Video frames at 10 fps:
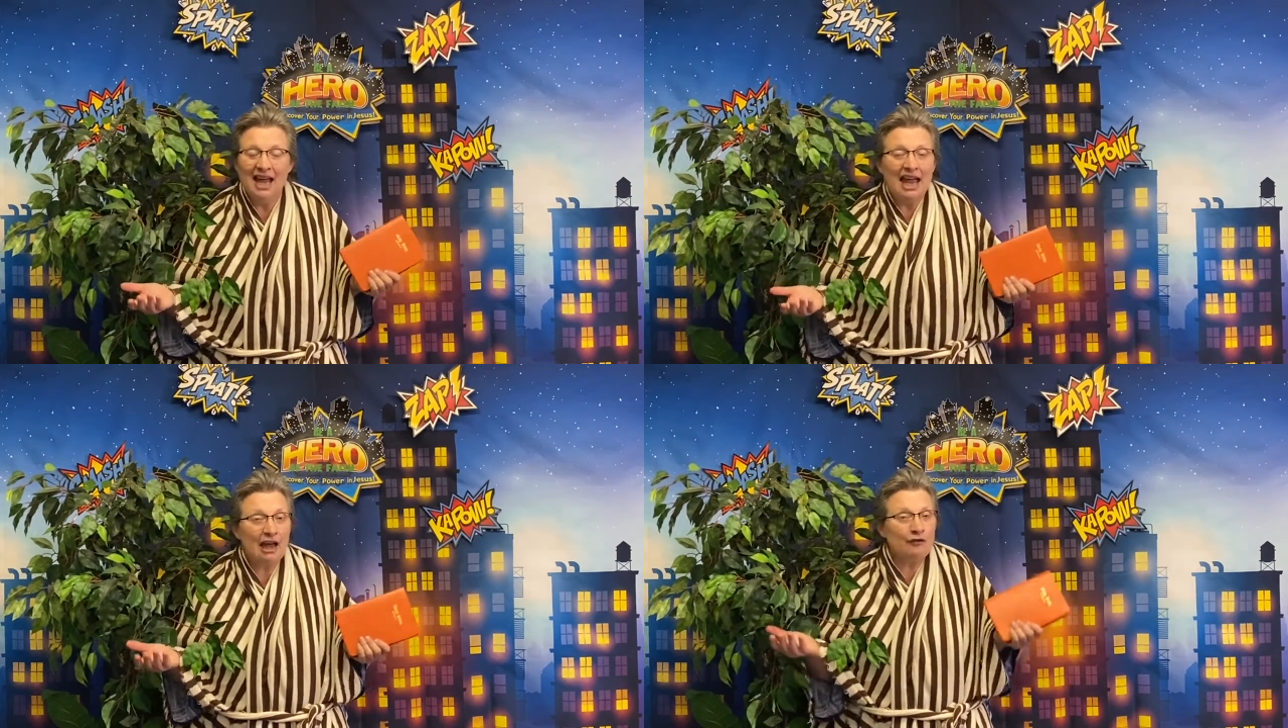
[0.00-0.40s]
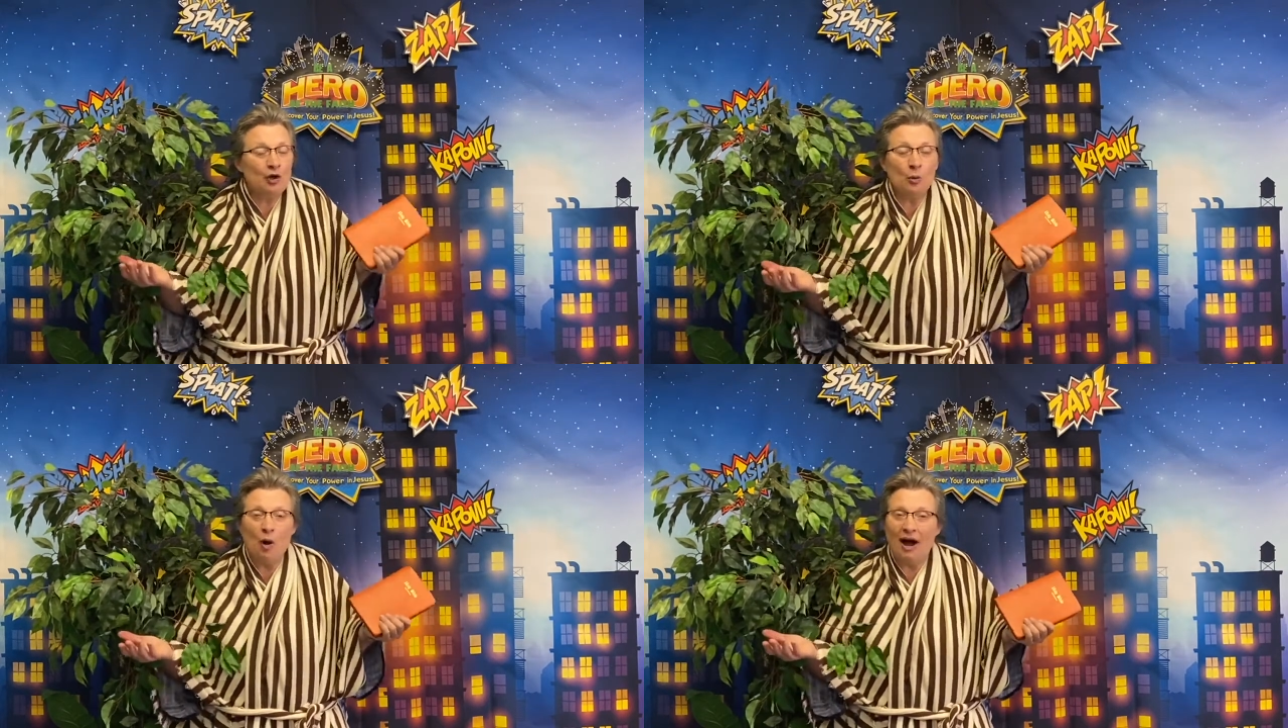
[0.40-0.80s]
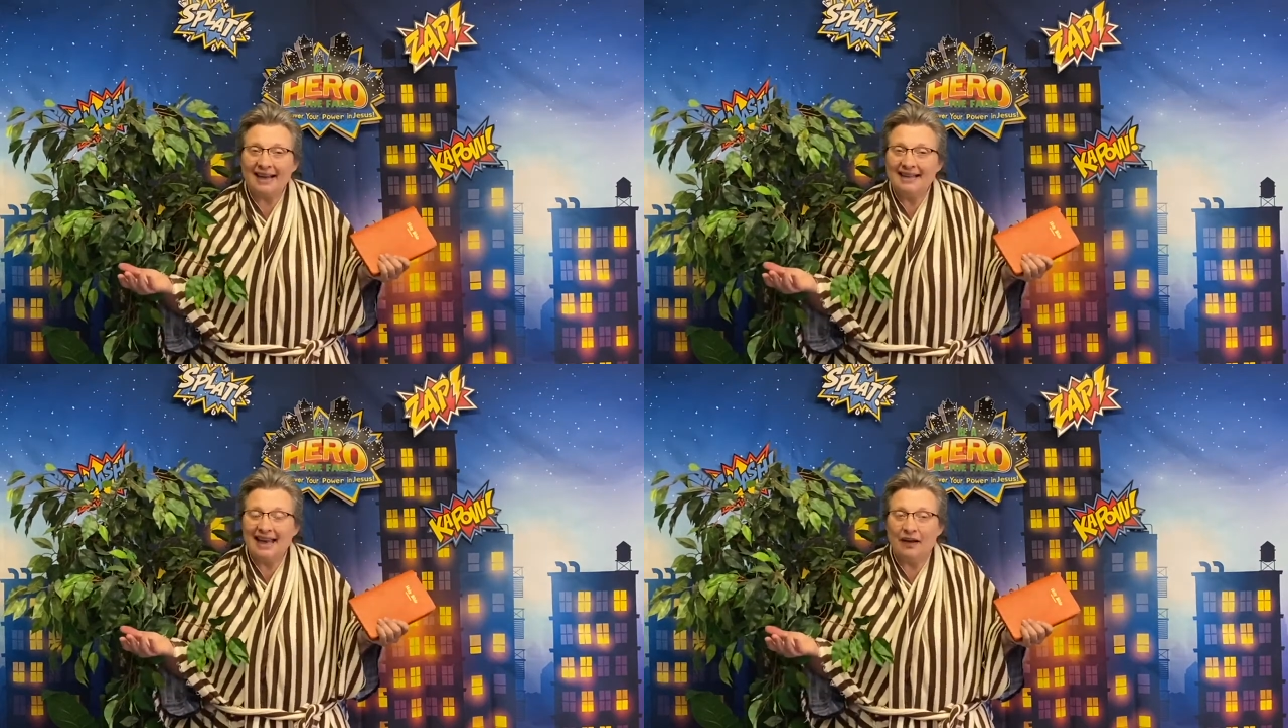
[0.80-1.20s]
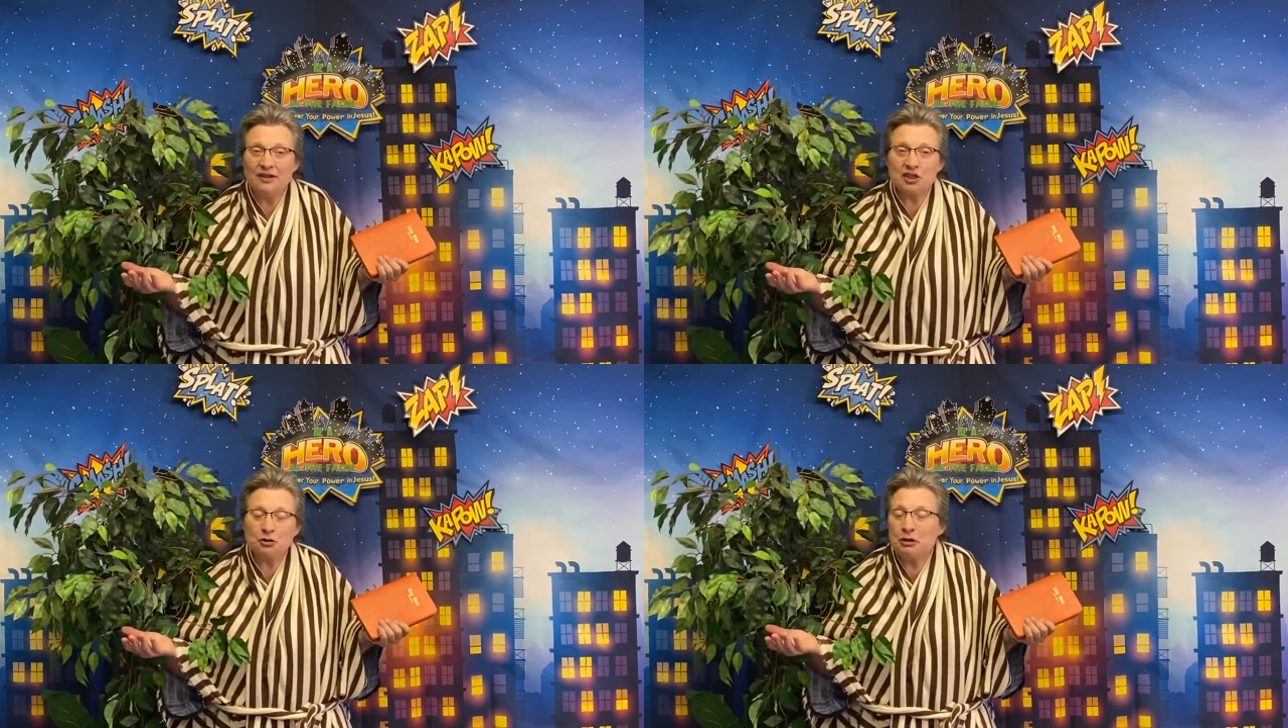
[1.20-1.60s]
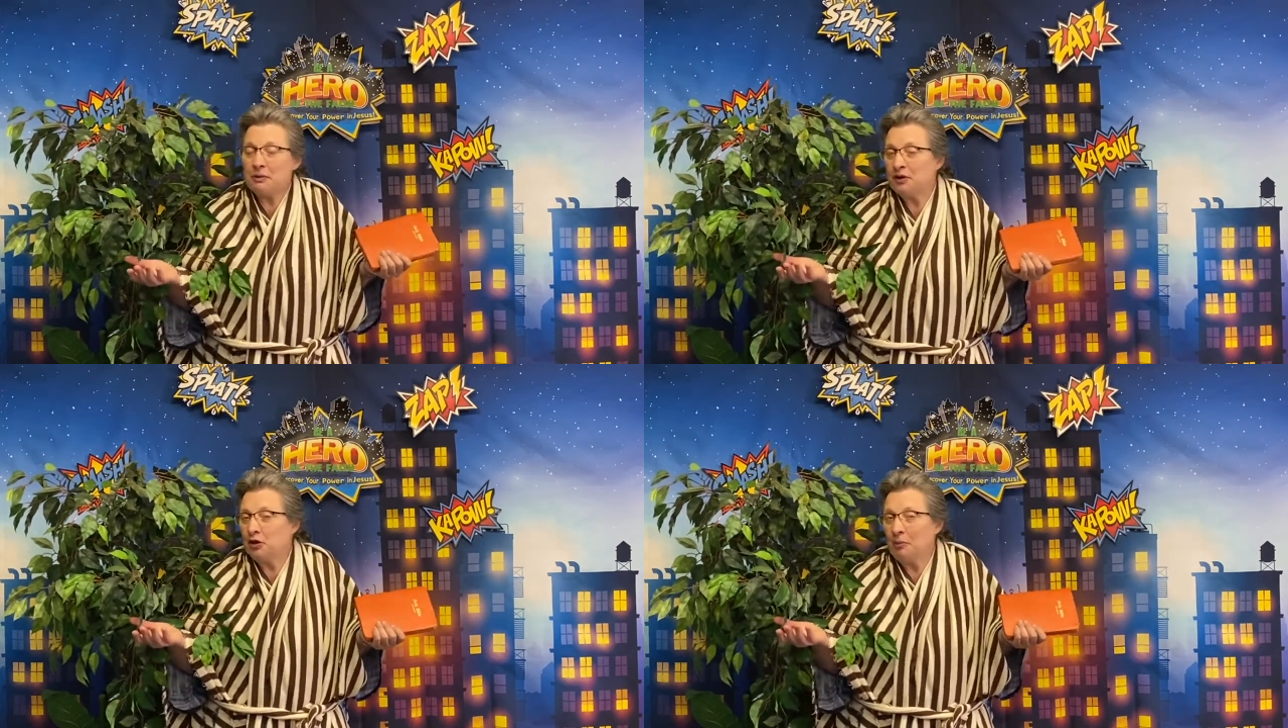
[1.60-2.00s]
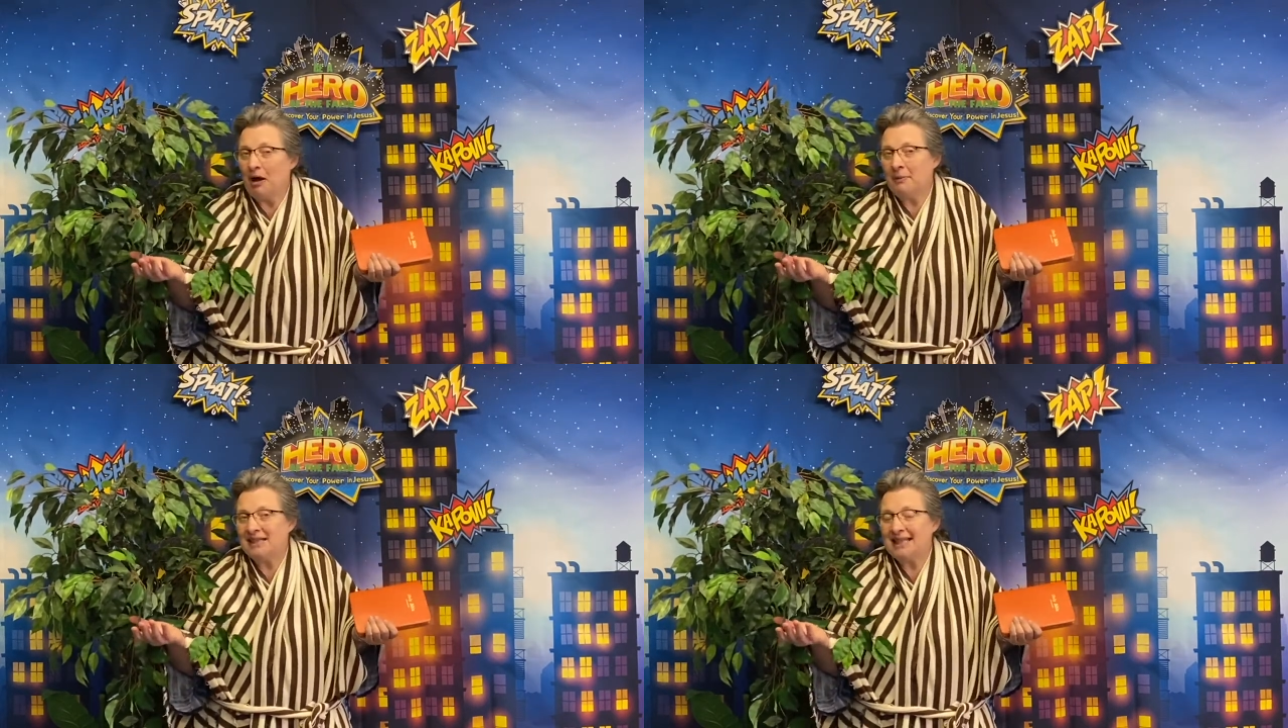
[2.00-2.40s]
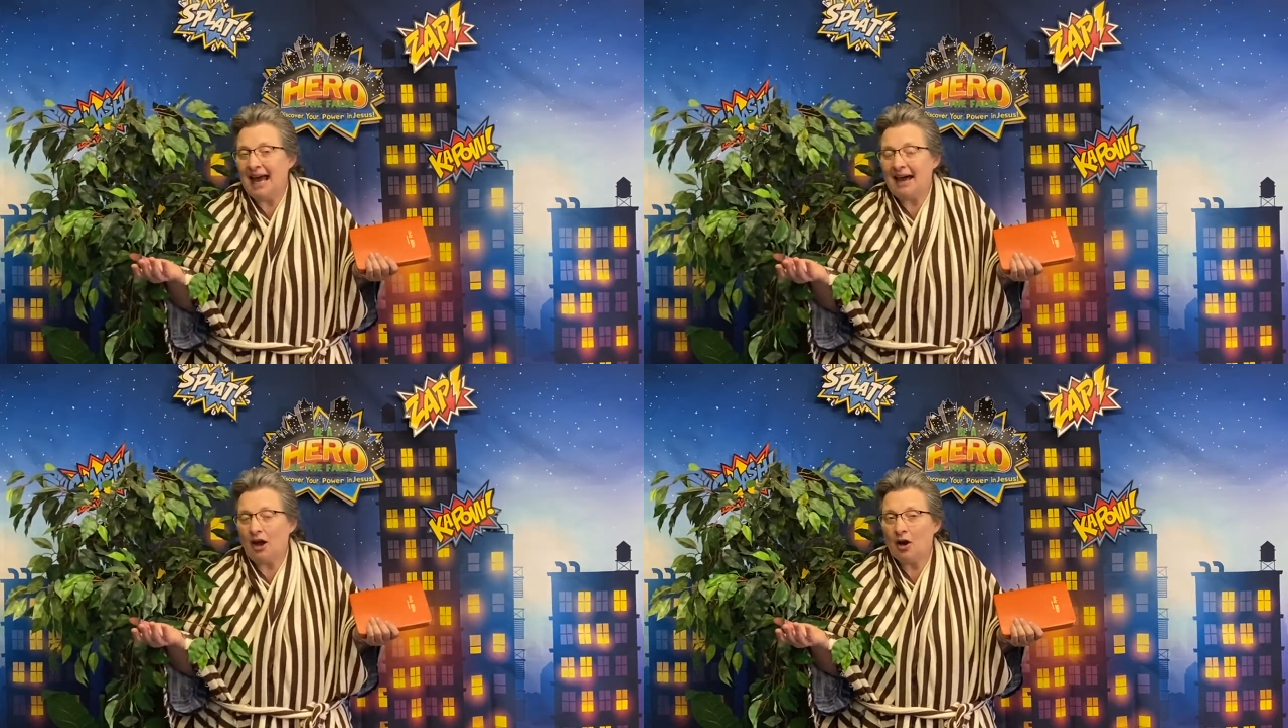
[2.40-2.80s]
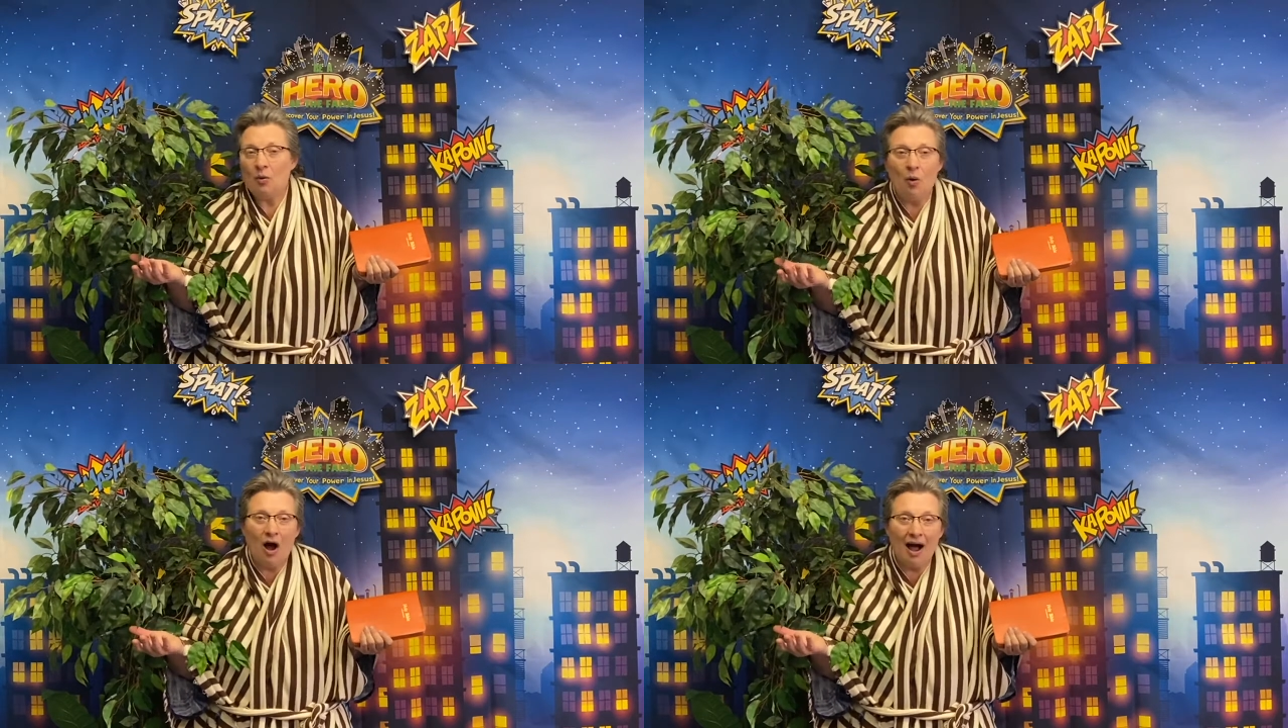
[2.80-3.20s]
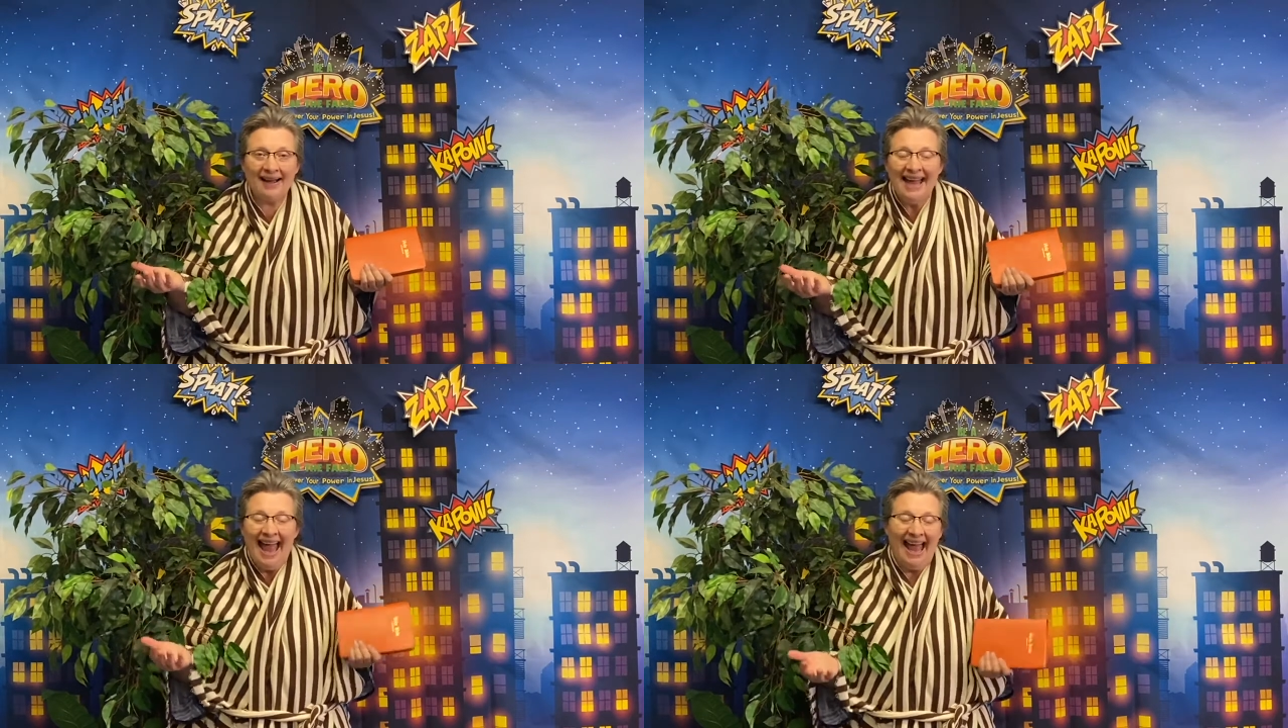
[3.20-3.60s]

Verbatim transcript: If you're walking down the street with your mom and dad on a walk